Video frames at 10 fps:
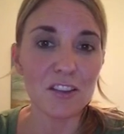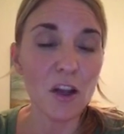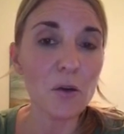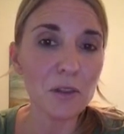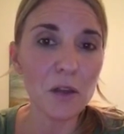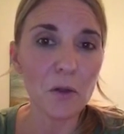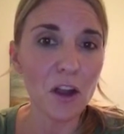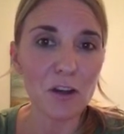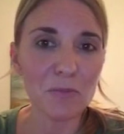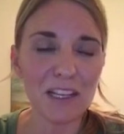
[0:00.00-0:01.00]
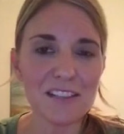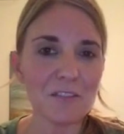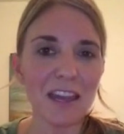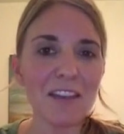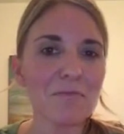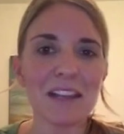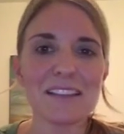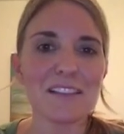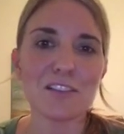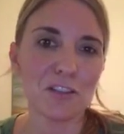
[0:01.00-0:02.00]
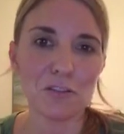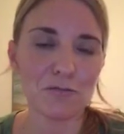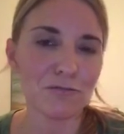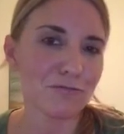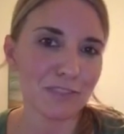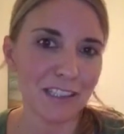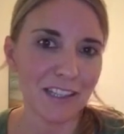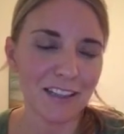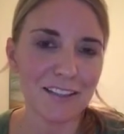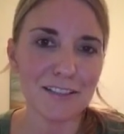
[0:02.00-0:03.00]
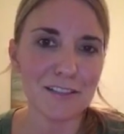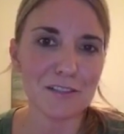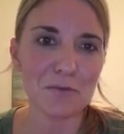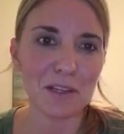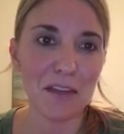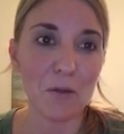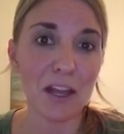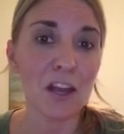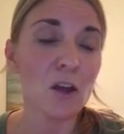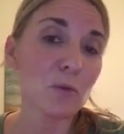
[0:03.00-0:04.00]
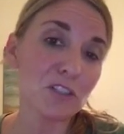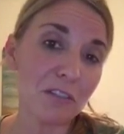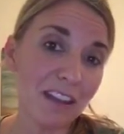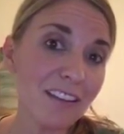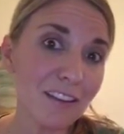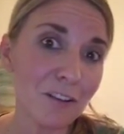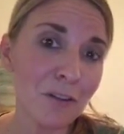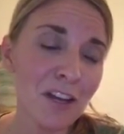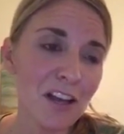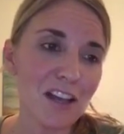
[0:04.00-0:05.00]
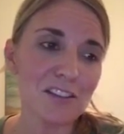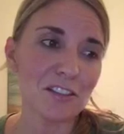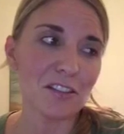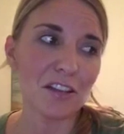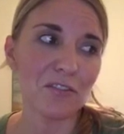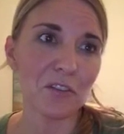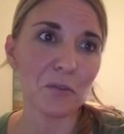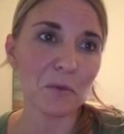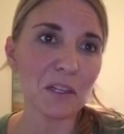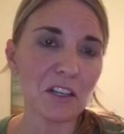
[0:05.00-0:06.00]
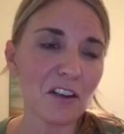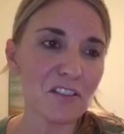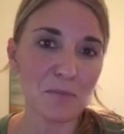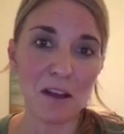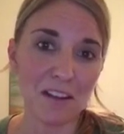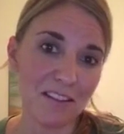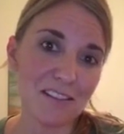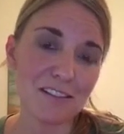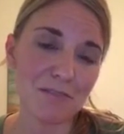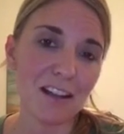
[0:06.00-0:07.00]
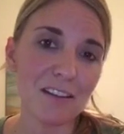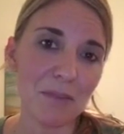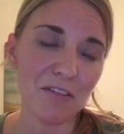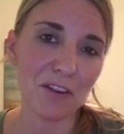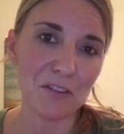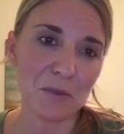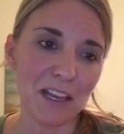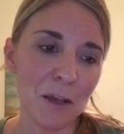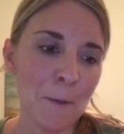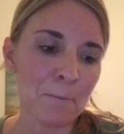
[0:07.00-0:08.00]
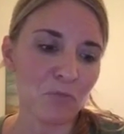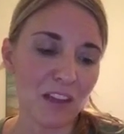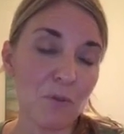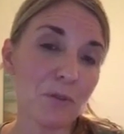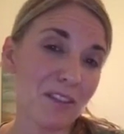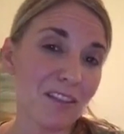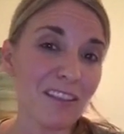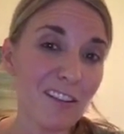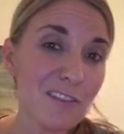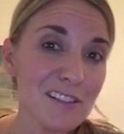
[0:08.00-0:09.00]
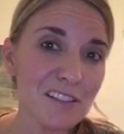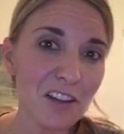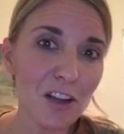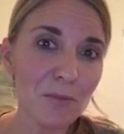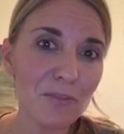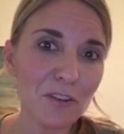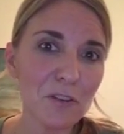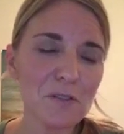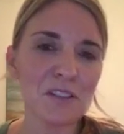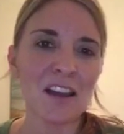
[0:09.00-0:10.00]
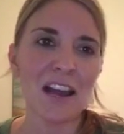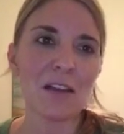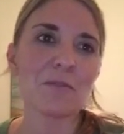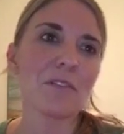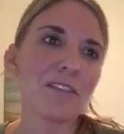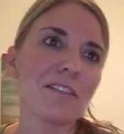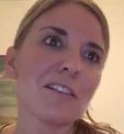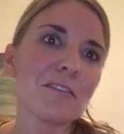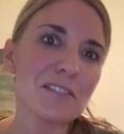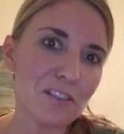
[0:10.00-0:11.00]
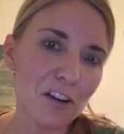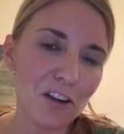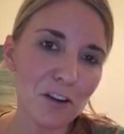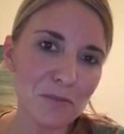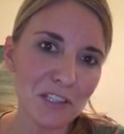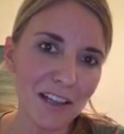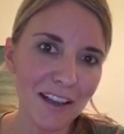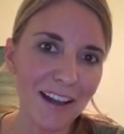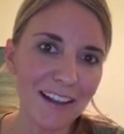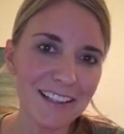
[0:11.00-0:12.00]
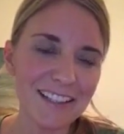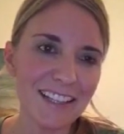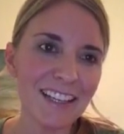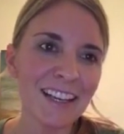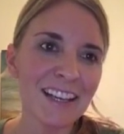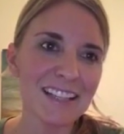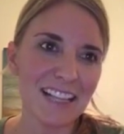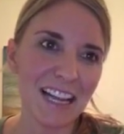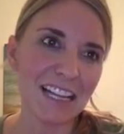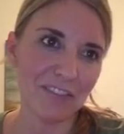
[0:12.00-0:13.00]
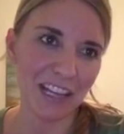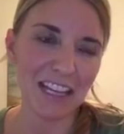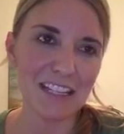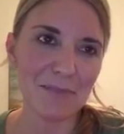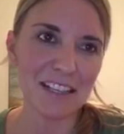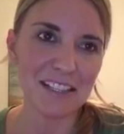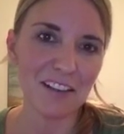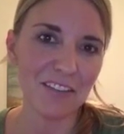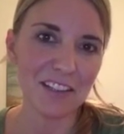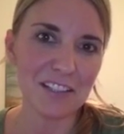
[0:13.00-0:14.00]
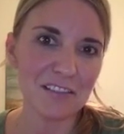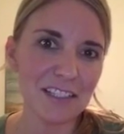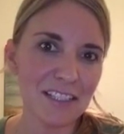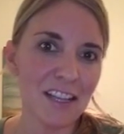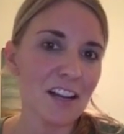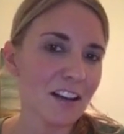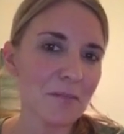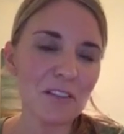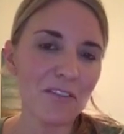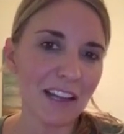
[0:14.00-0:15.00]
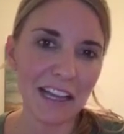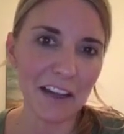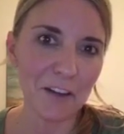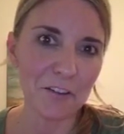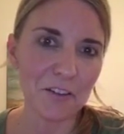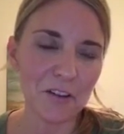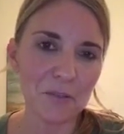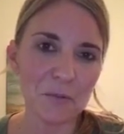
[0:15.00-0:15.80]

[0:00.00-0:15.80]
go low carb because you can't mix the two, really. It just doesn't work that way. What you can do is, if you're really nervous about it, and this is what I did my first week, I went with the lowest carb fruits. I went with the lowest carb Shakeology to kind of ease myself into it. Come to find out,